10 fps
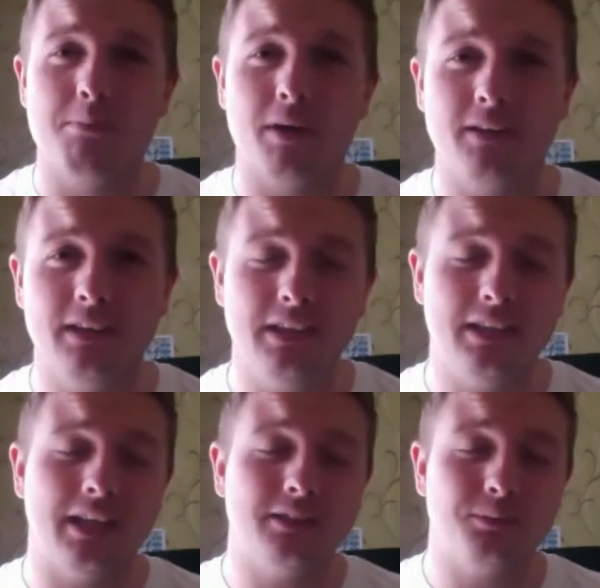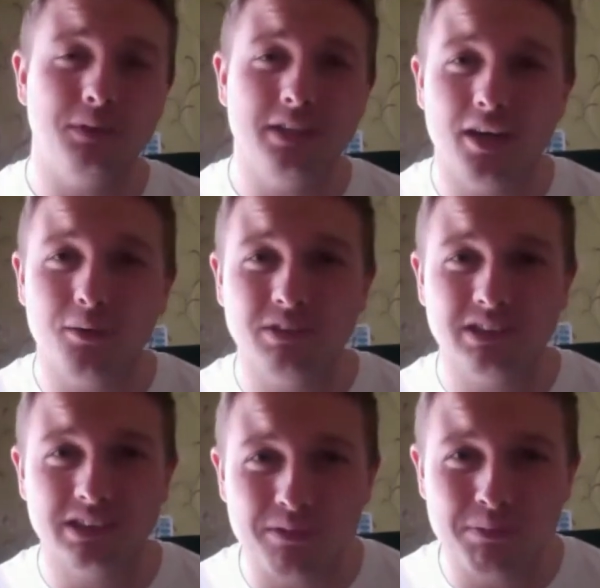but I think, as we know with
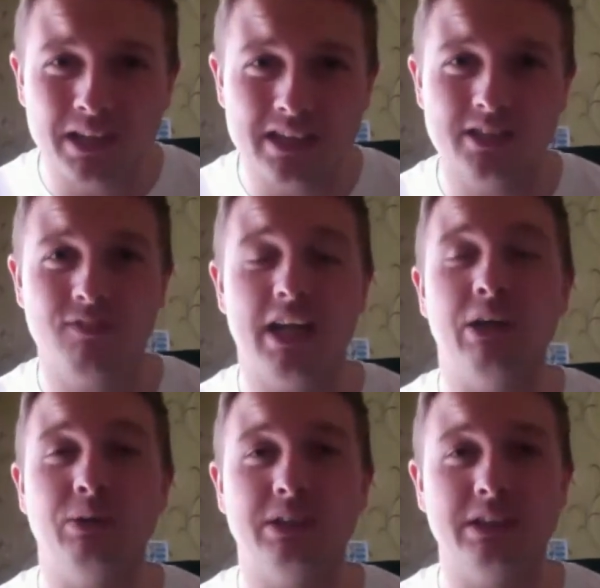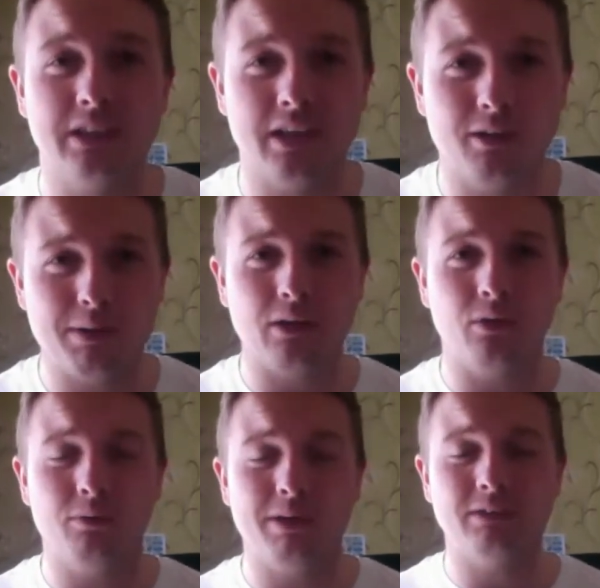so many of these flat horses, I know I bang
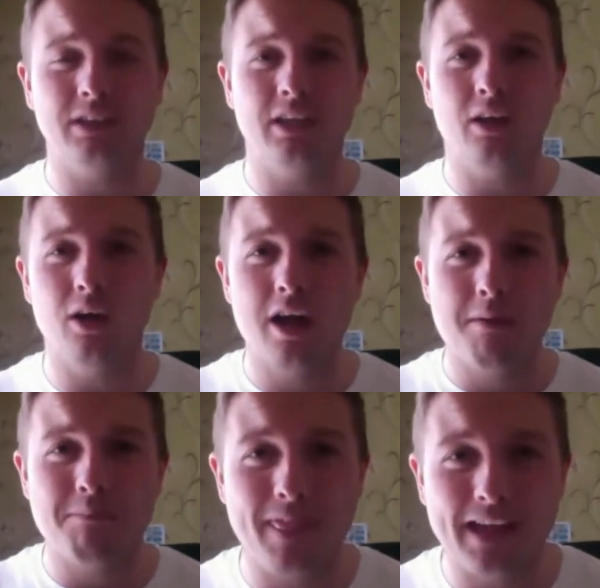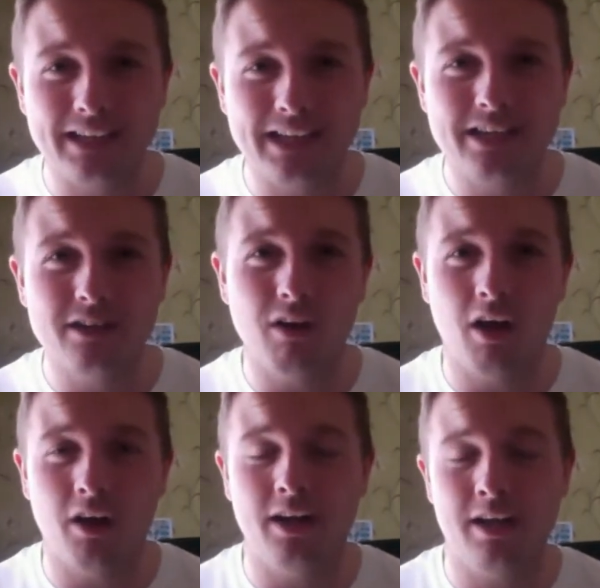on about it a lot, but they need a
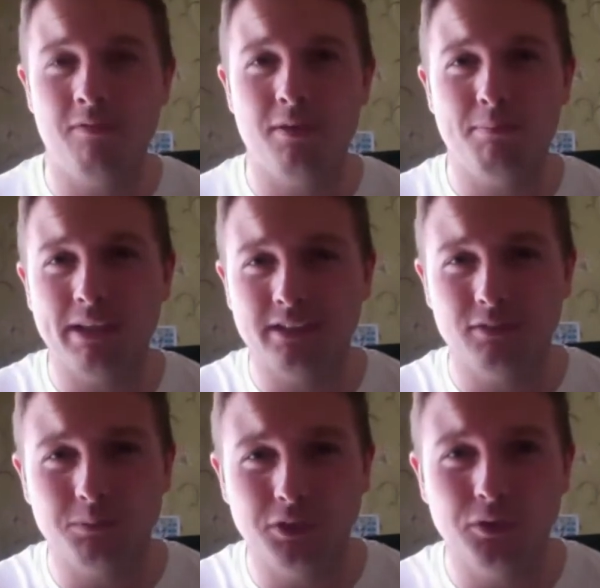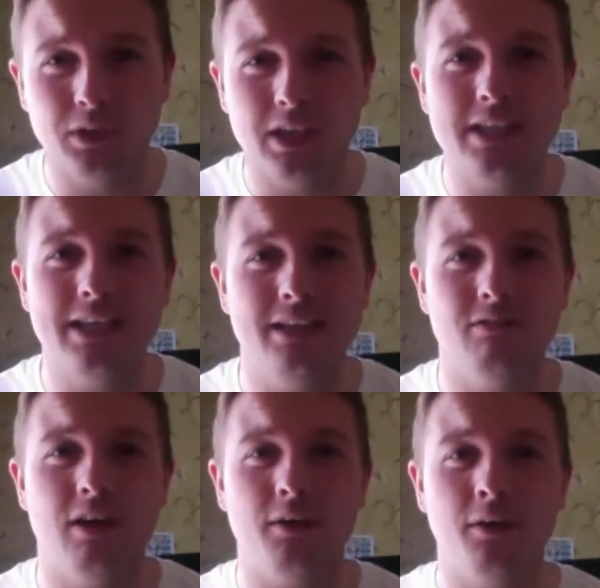run. Even the best of them usually need a
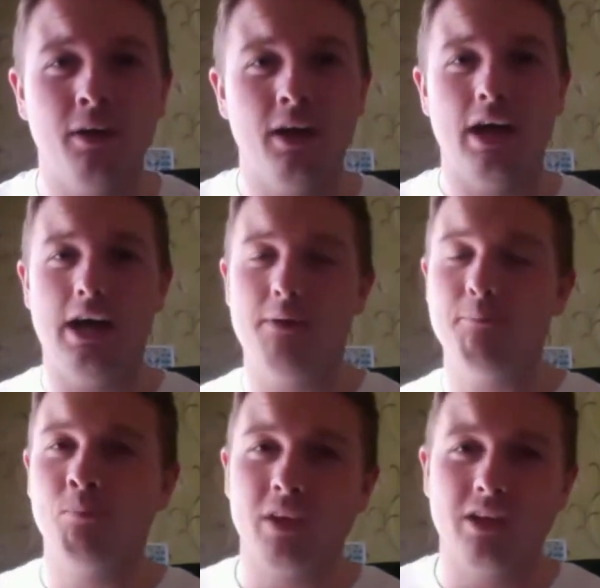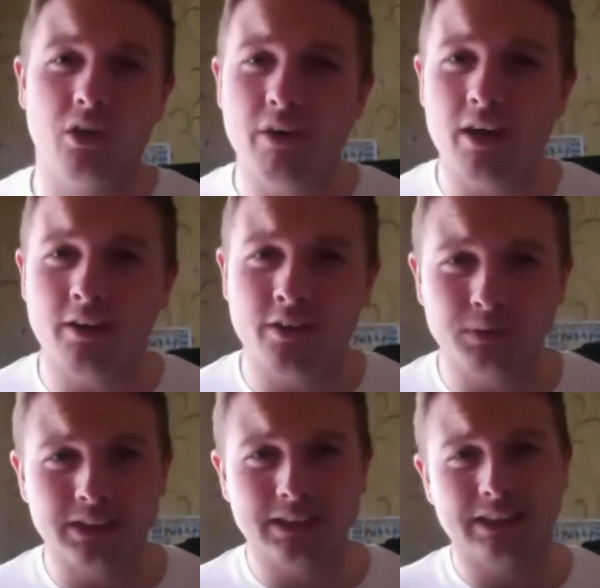run. Coronado
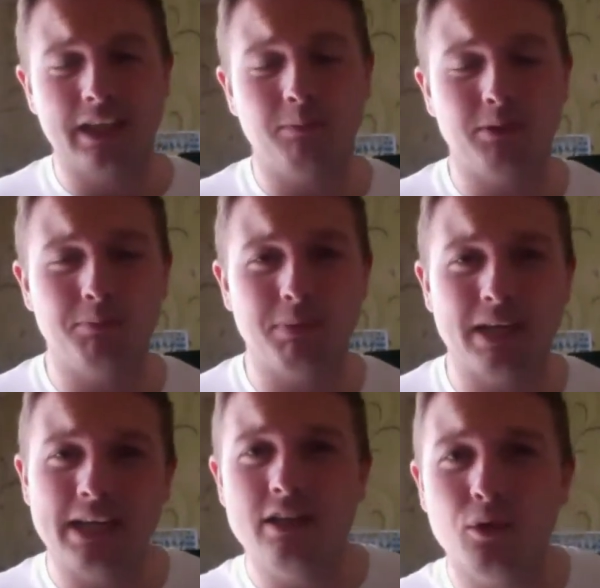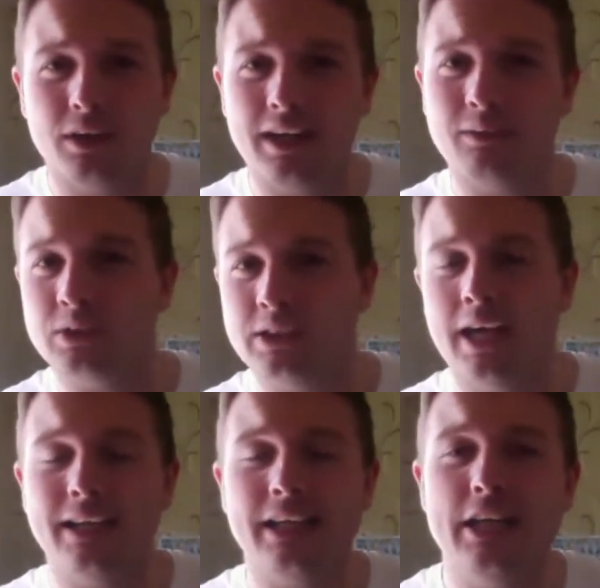was an exception, but he looked outstanding. He